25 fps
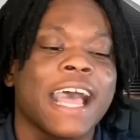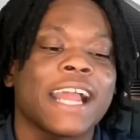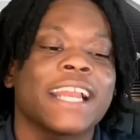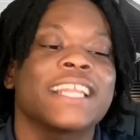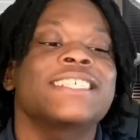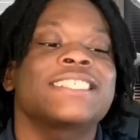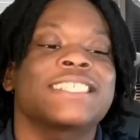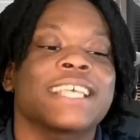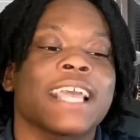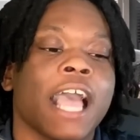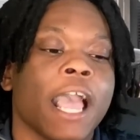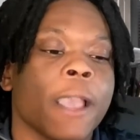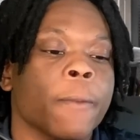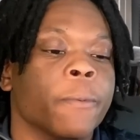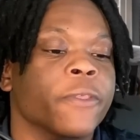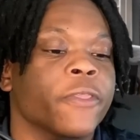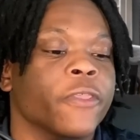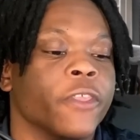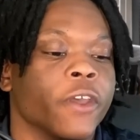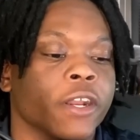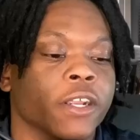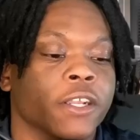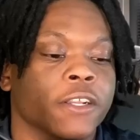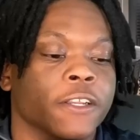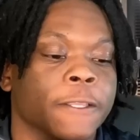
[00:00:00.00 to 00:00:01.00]
let's say
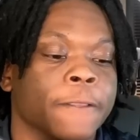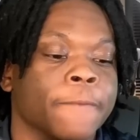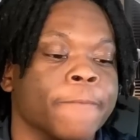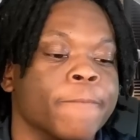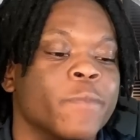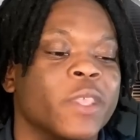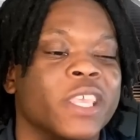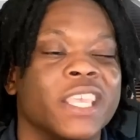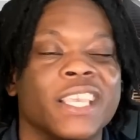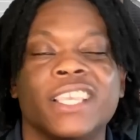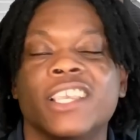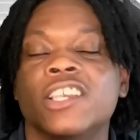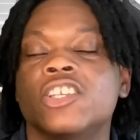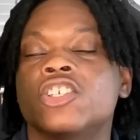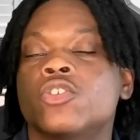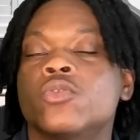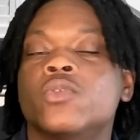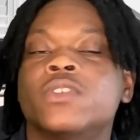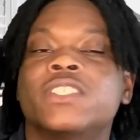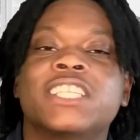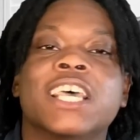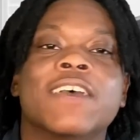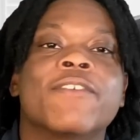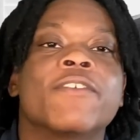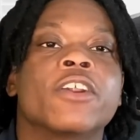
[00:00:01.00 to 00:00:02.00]
hypothetically, he gets you
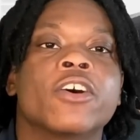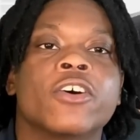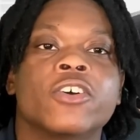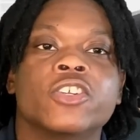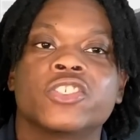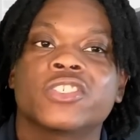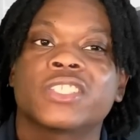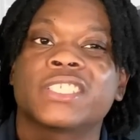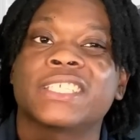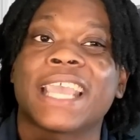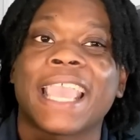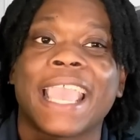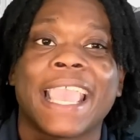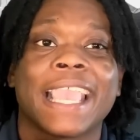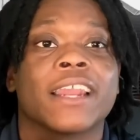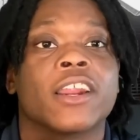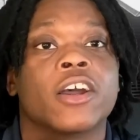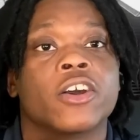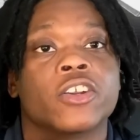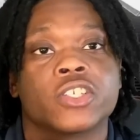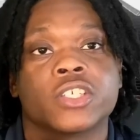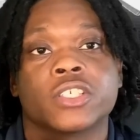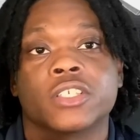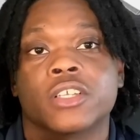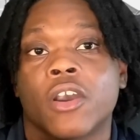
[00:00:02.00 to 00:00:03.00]
700 to
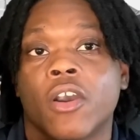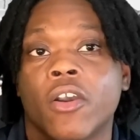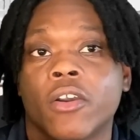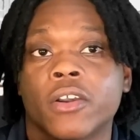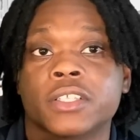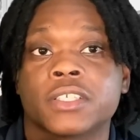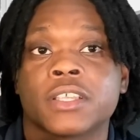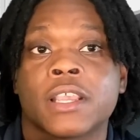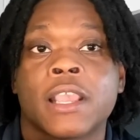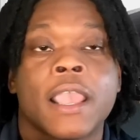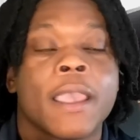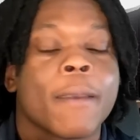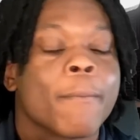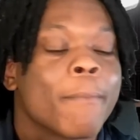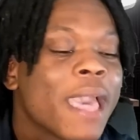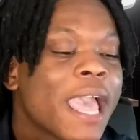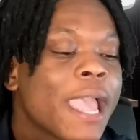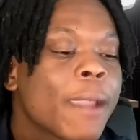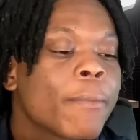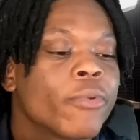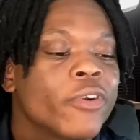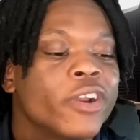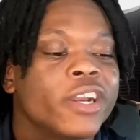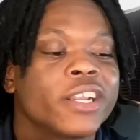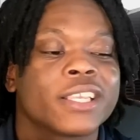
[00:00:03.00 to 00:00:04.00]
800 yards.
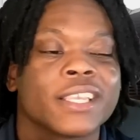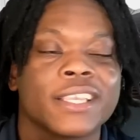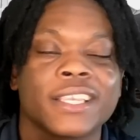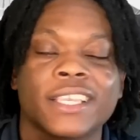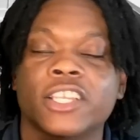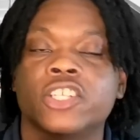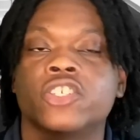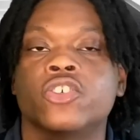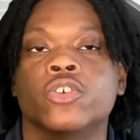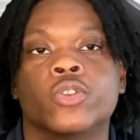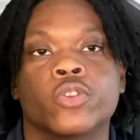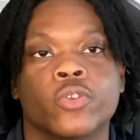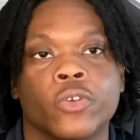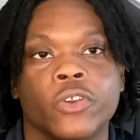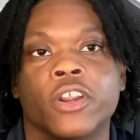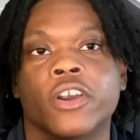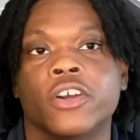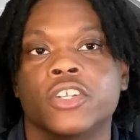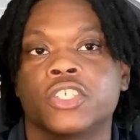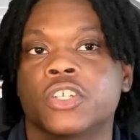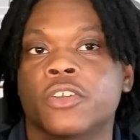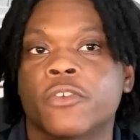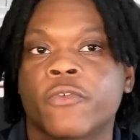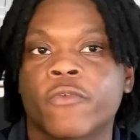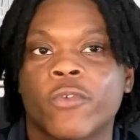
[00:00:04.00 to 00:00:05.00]
Matt Breida can get you
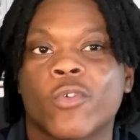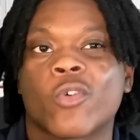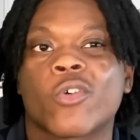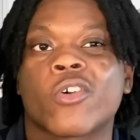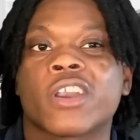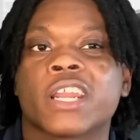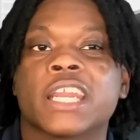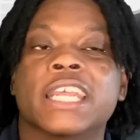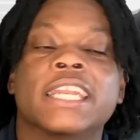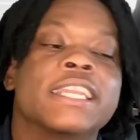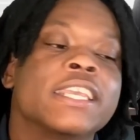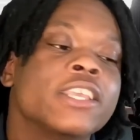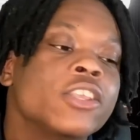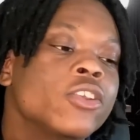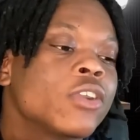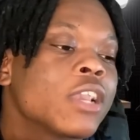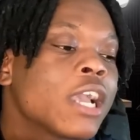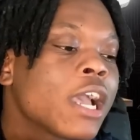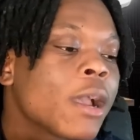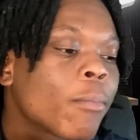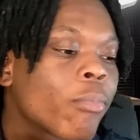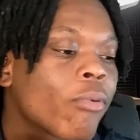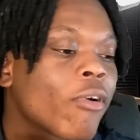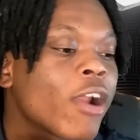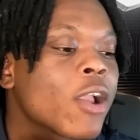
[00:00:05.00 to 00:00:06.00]
300 to 400. Then you
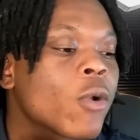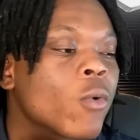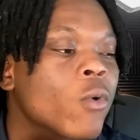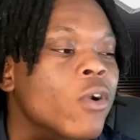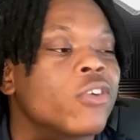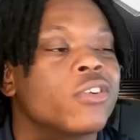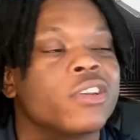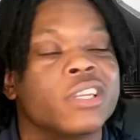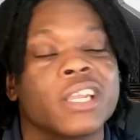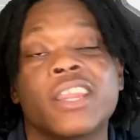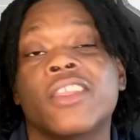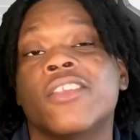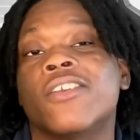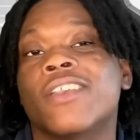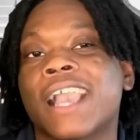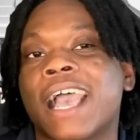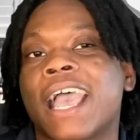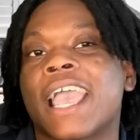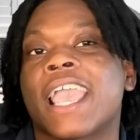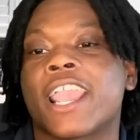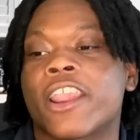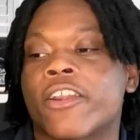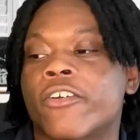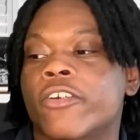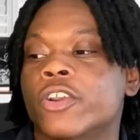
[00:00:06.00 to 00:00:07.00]
got Brightwell. Then you
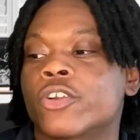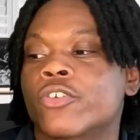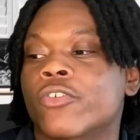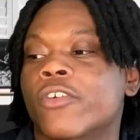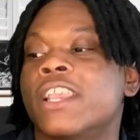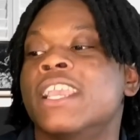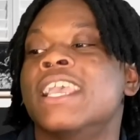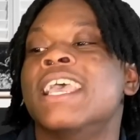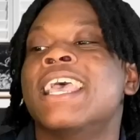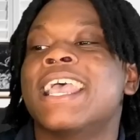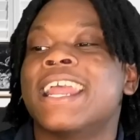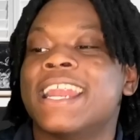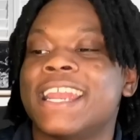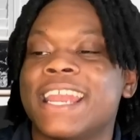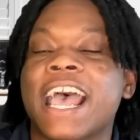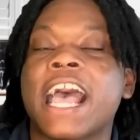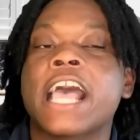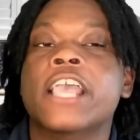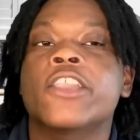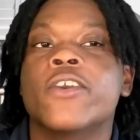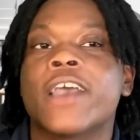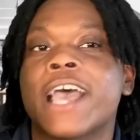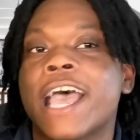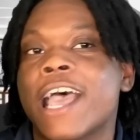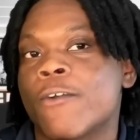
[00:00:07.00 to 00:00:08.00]
got Eric Gray. Now
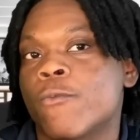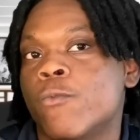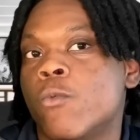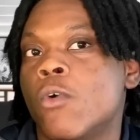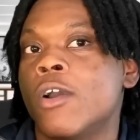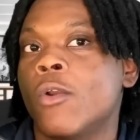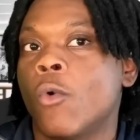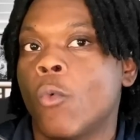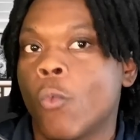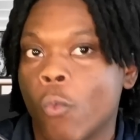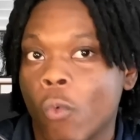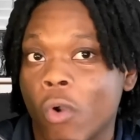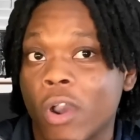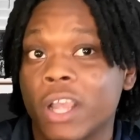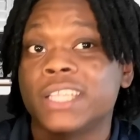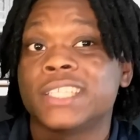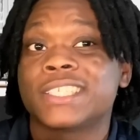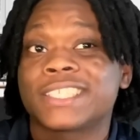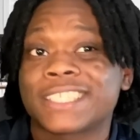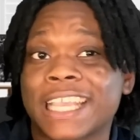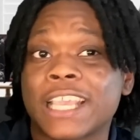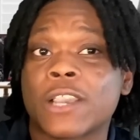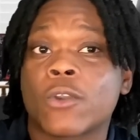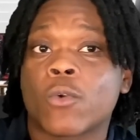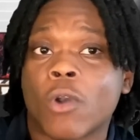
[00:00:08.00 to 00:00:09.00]
you have what one
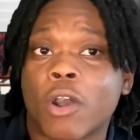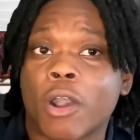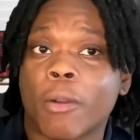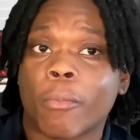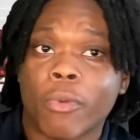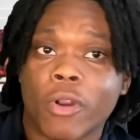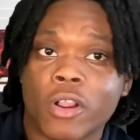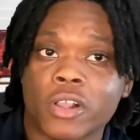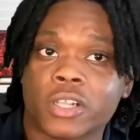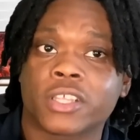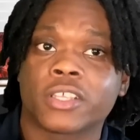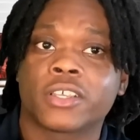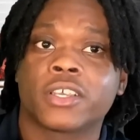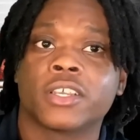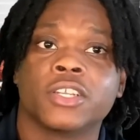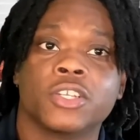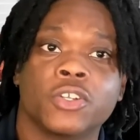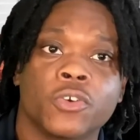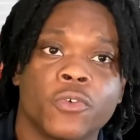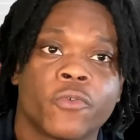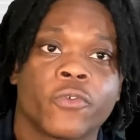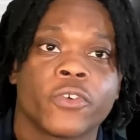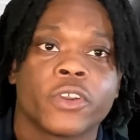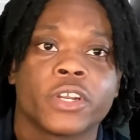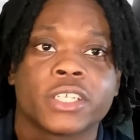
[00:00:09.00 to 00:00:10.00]
Saquon Barkley could
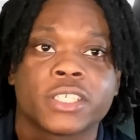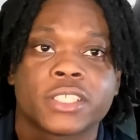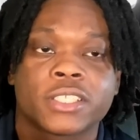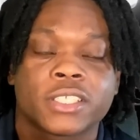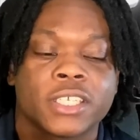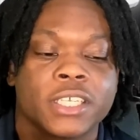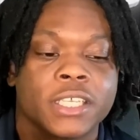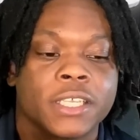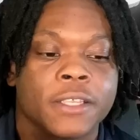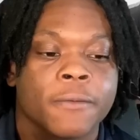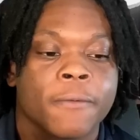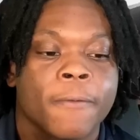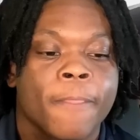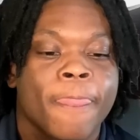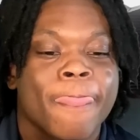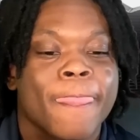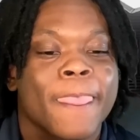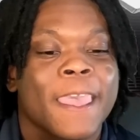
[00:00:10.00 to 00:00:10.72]
do for this team.